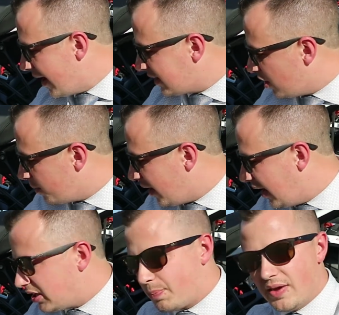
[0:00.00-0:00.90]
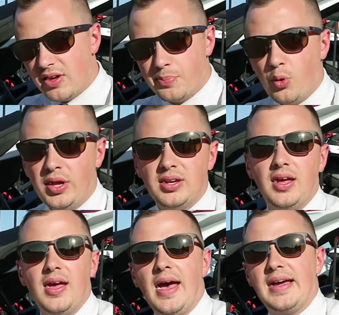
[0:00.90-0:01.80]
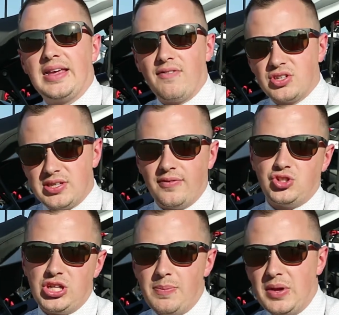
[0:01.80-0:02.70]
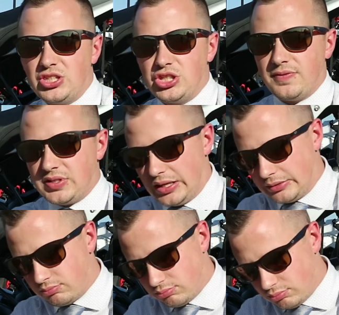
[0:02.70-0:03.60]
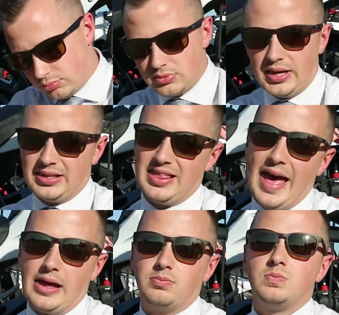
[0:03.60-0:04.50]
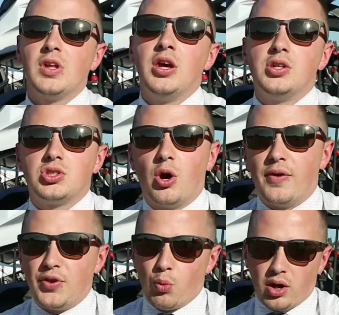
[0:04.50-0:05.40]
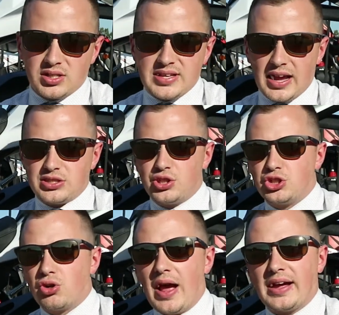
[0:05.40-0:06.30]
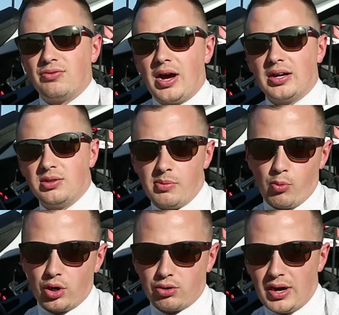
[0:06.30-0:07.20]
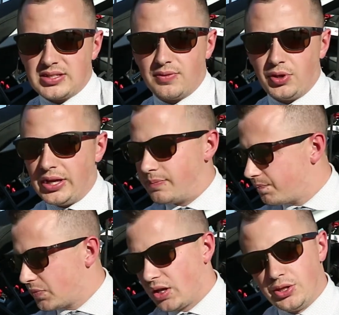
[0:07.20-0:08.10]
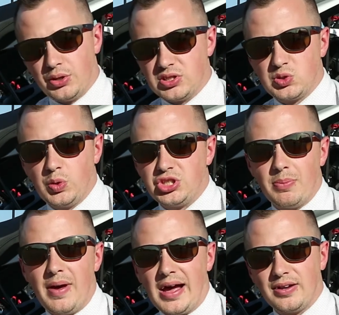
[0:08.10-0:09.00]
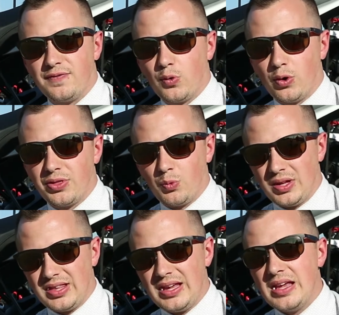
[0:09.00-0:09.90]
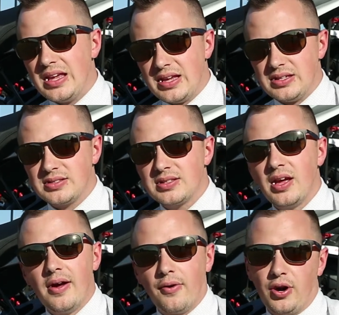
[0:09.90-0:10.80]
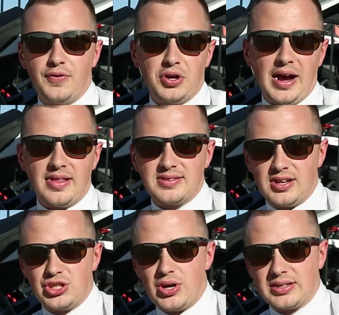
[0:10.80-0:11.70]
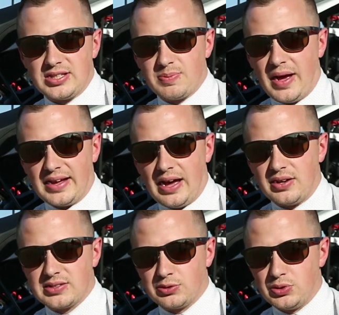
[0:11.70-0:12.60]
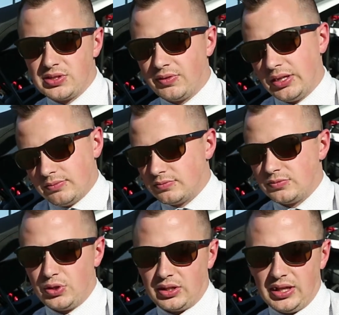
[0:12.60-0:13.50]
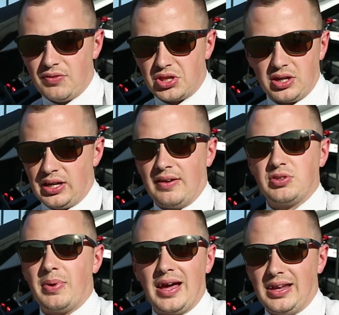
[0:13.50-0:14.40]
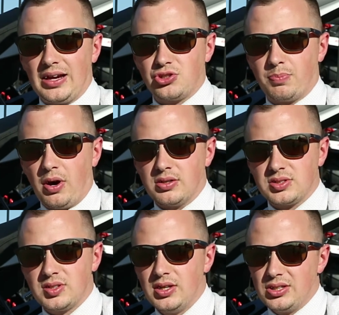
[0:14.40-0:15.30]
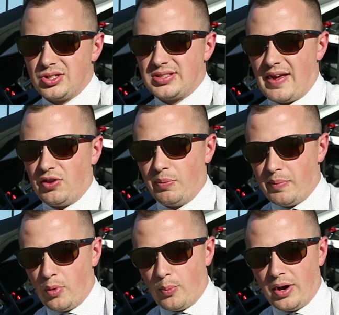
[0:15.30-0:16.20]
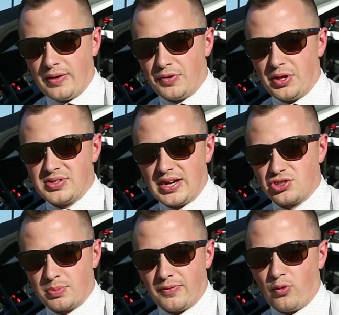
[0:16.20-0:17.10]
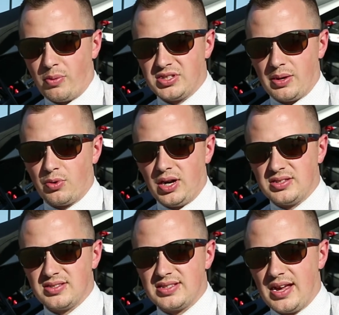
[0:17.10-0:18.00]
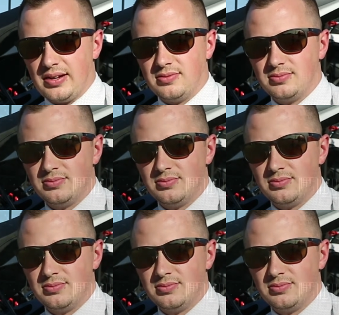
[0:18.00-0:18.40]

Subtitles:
back here behind the pivot point, and give yourself GP shifting like that. So if you want to take it to the track and ride it a little bit more aggressively, you can switch it back and forth with ease. Or if you're a guy that's going to track this bike out exclusively, you can leave it there. You don't have to buy any extra parts. Just save a little bit more money for those extra performance upgrades instead.